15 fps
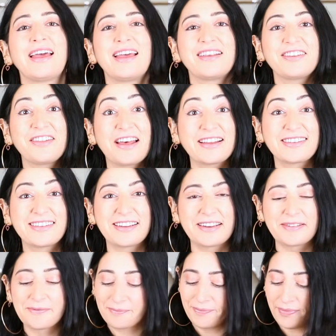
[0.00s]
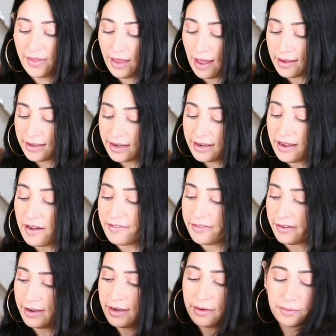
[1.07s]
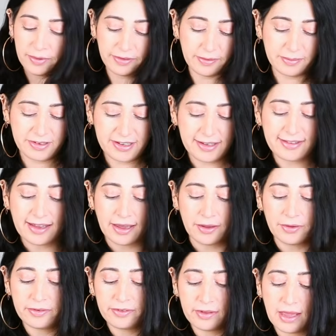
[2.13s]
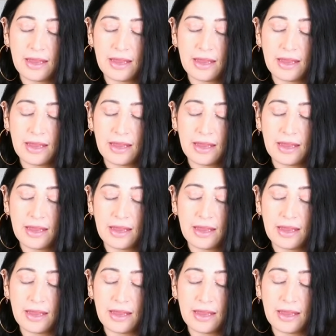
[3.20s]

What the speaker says: So that's done. I'm going to cover it with some tea towels,